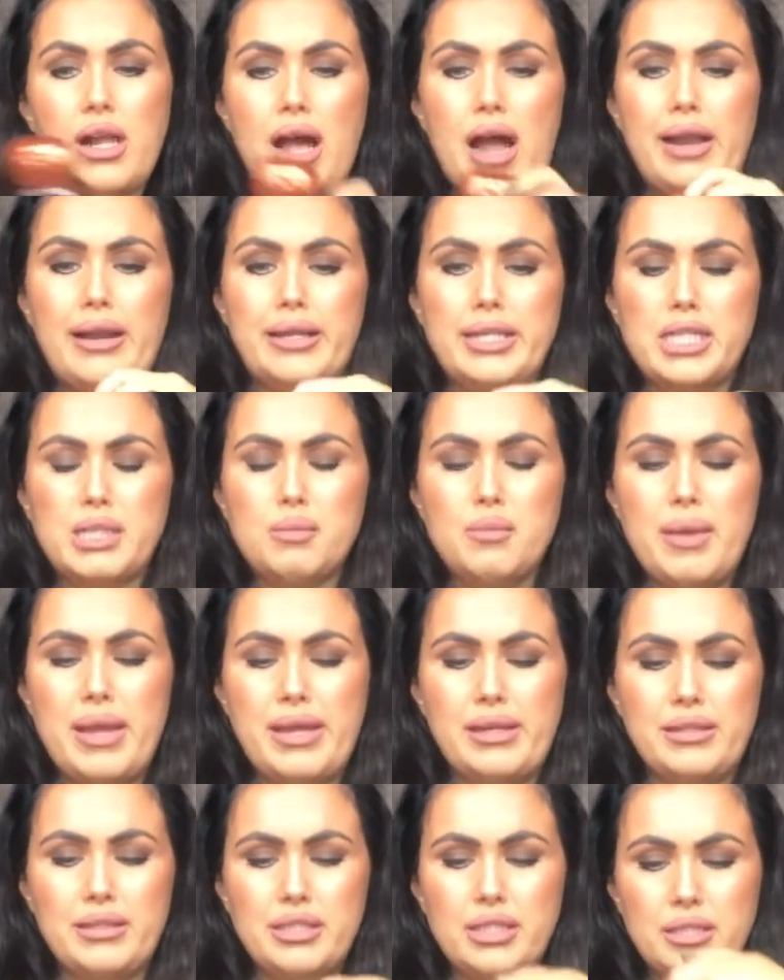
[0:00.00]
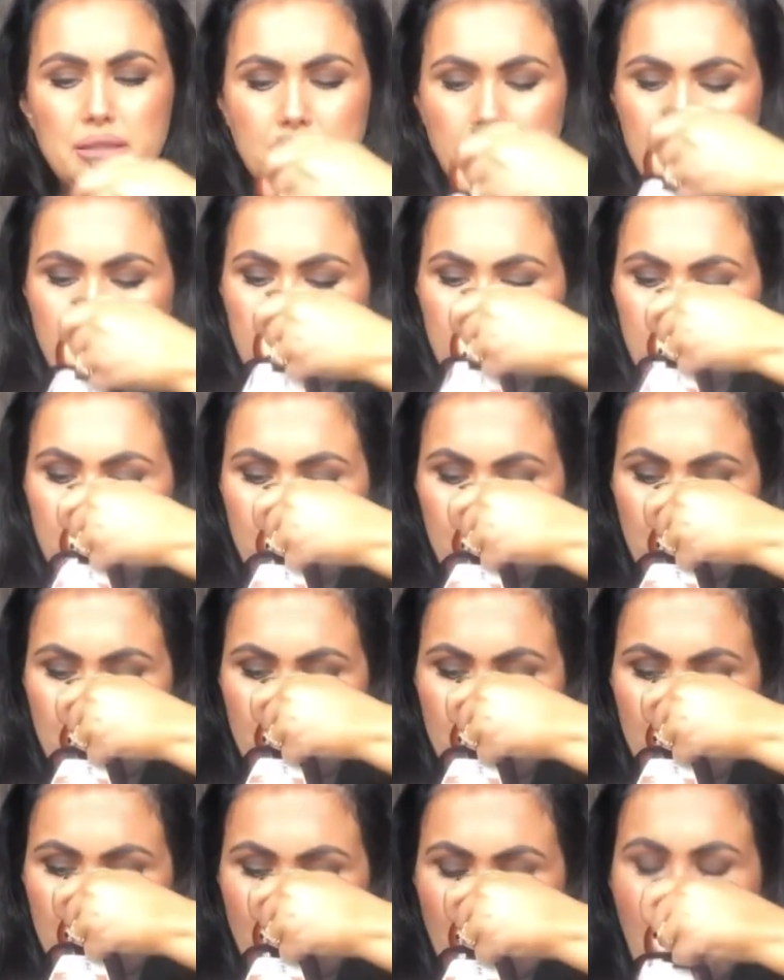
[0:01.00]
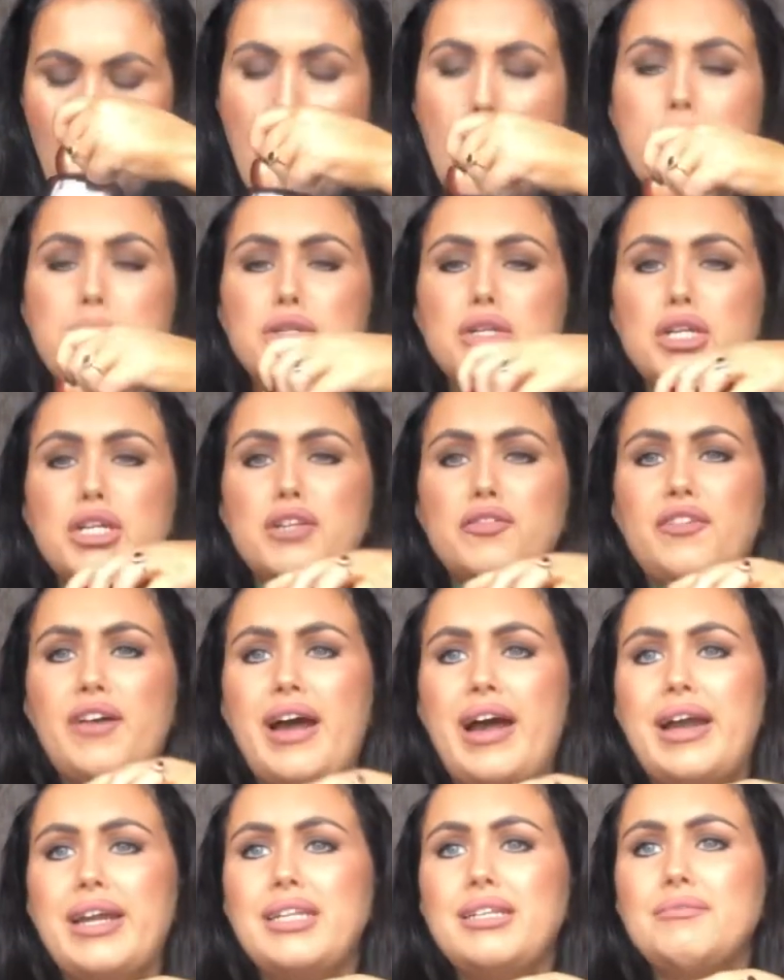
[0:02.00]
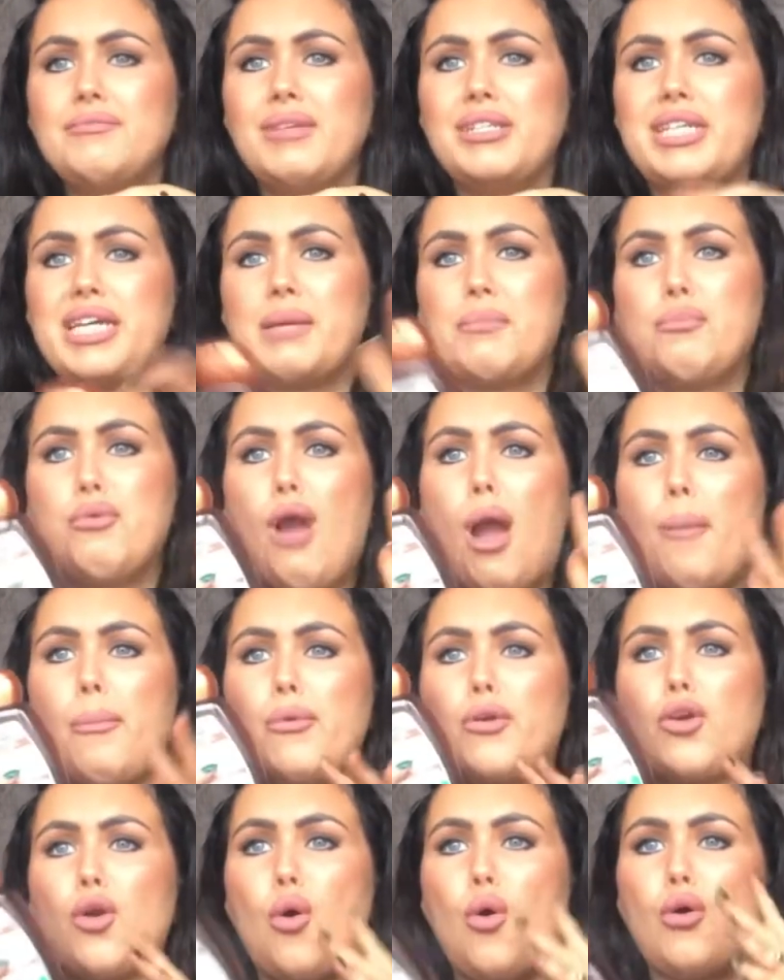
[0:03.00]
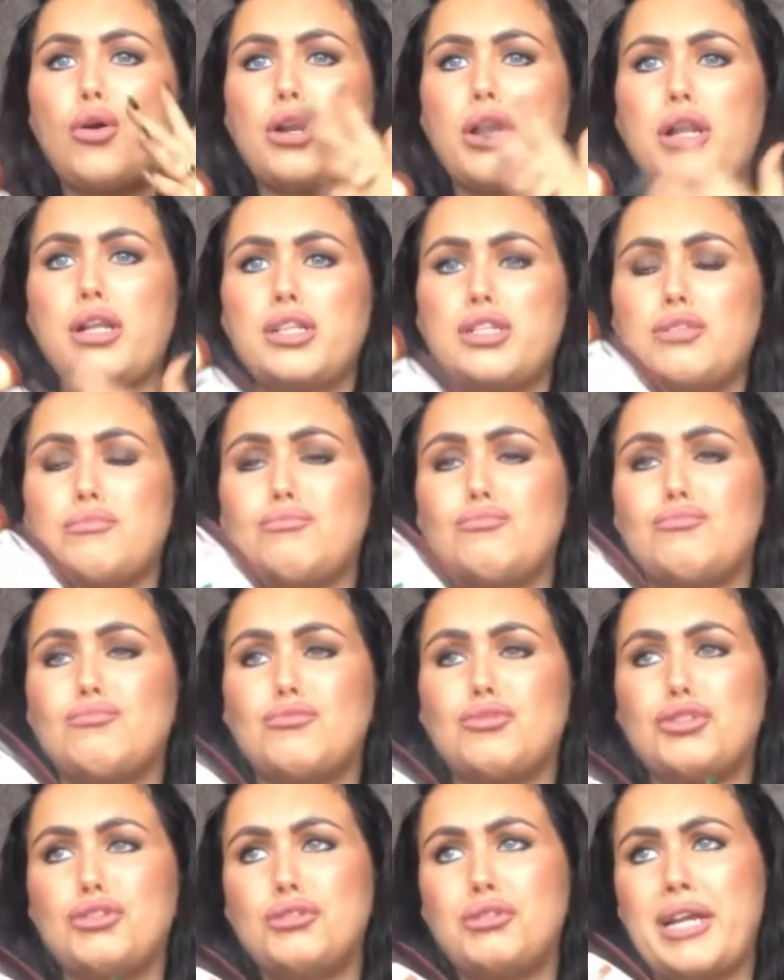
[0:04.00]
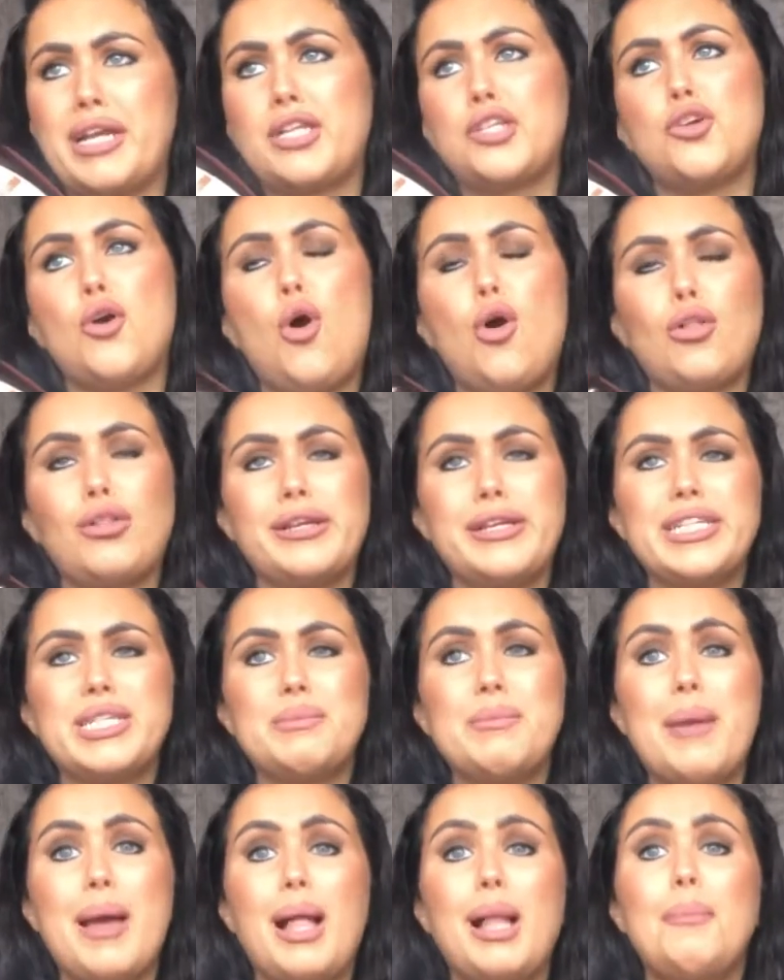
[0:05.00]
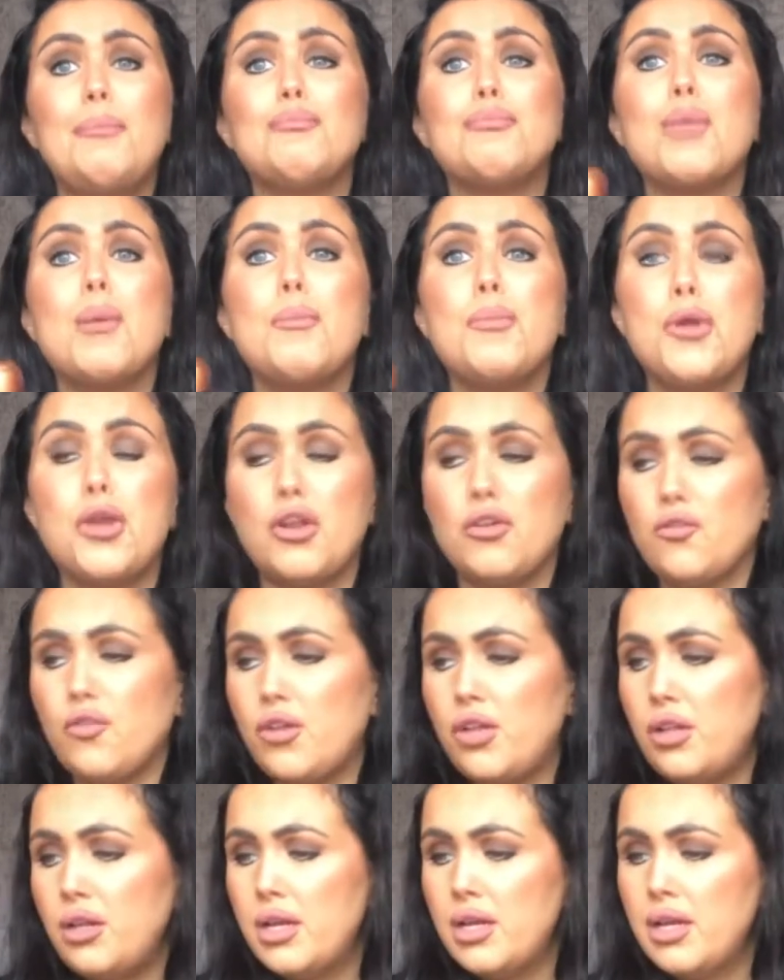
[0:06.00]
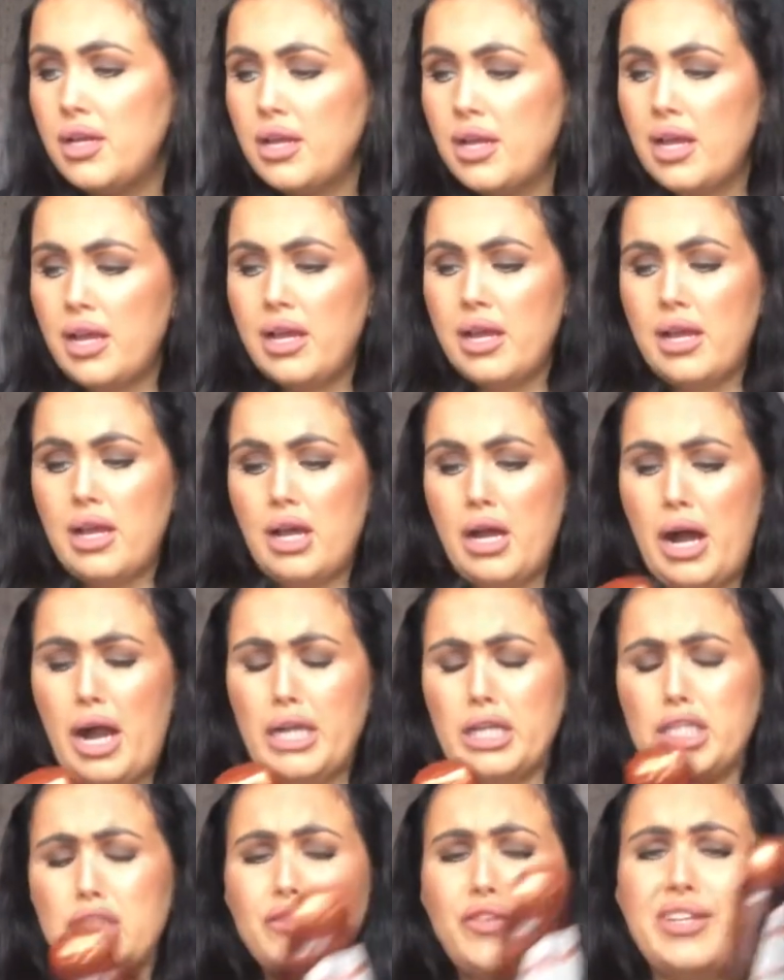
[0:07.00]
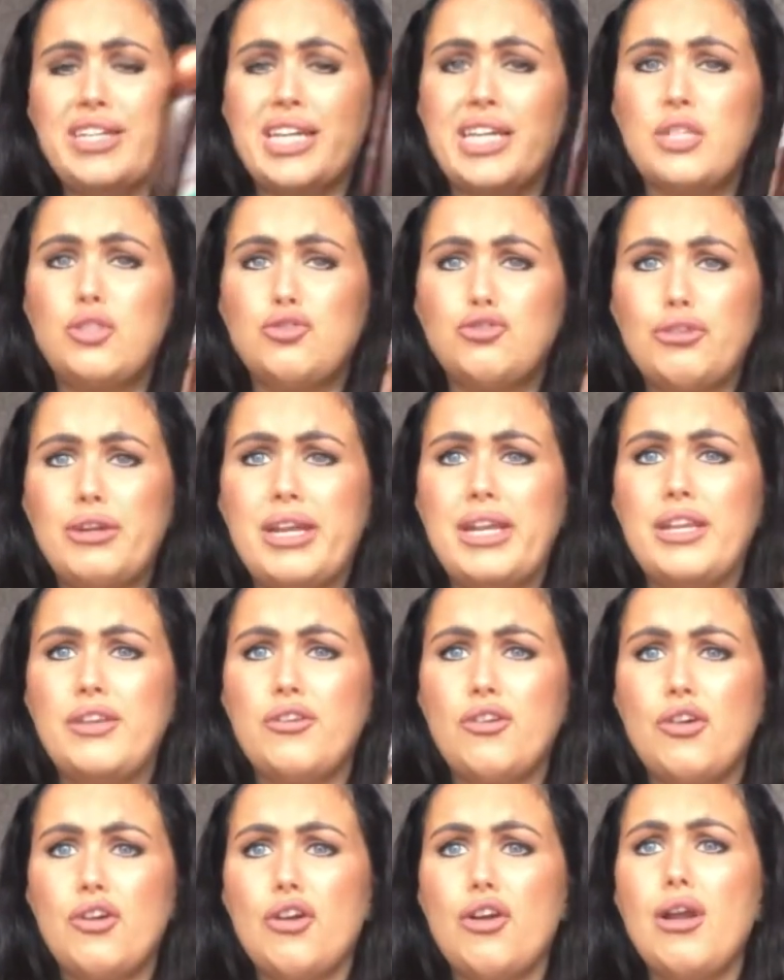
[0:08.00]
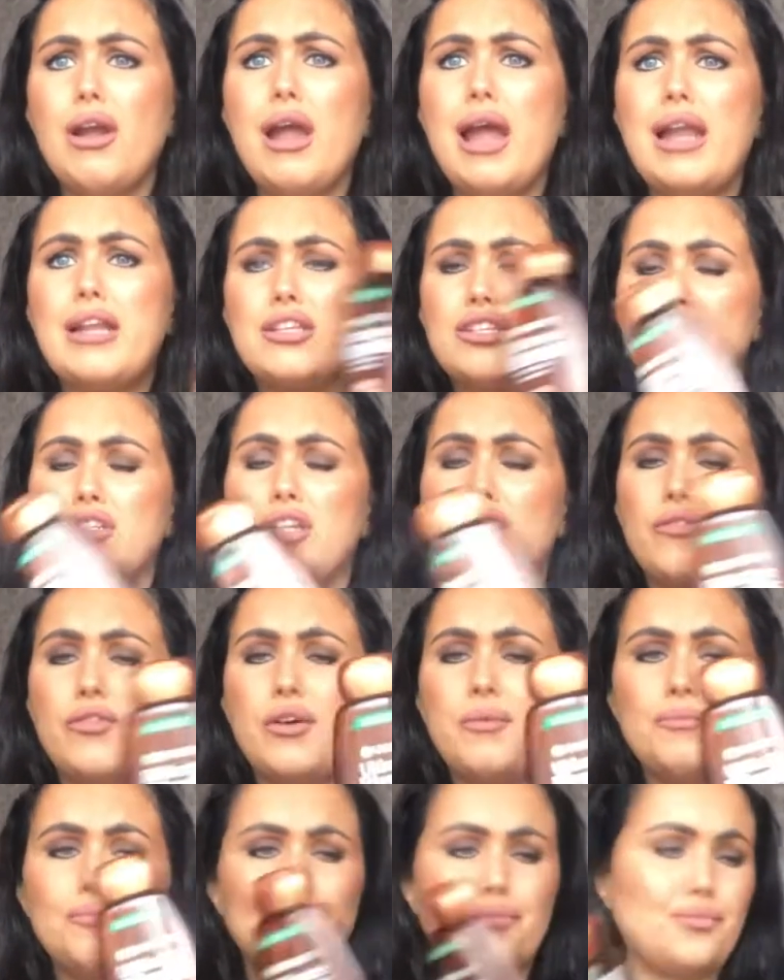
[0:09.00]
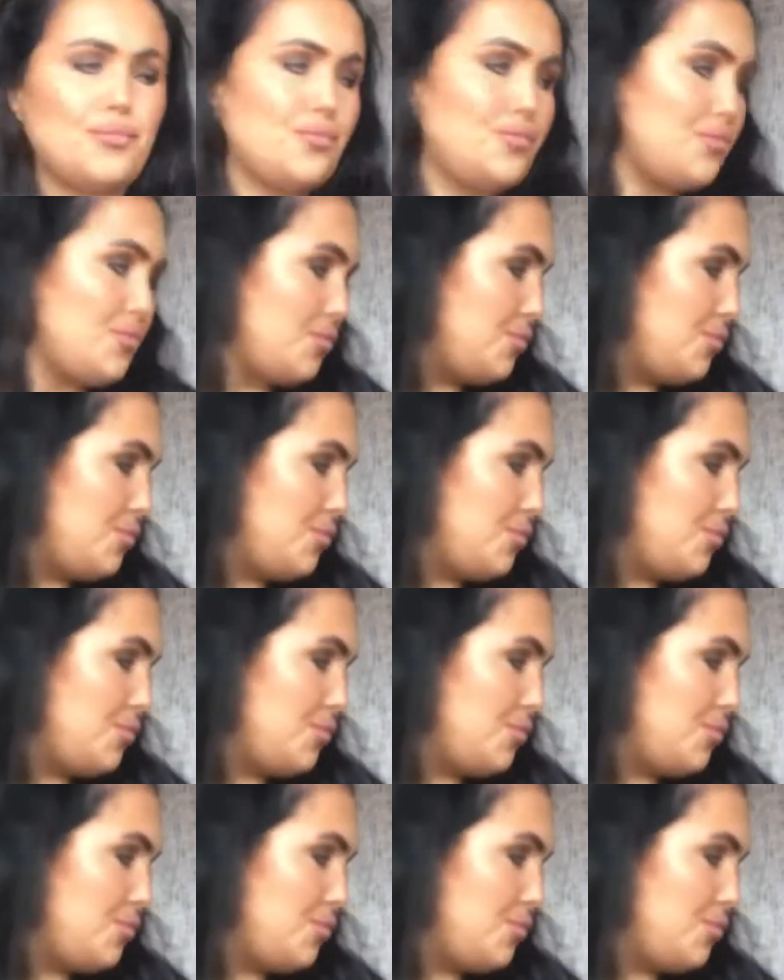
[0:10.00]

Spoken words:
And it smells absolutely divine. It's like proper coconut, like chocolatey smell. Beautiful. I just feel like a treat in your hair. I just love it.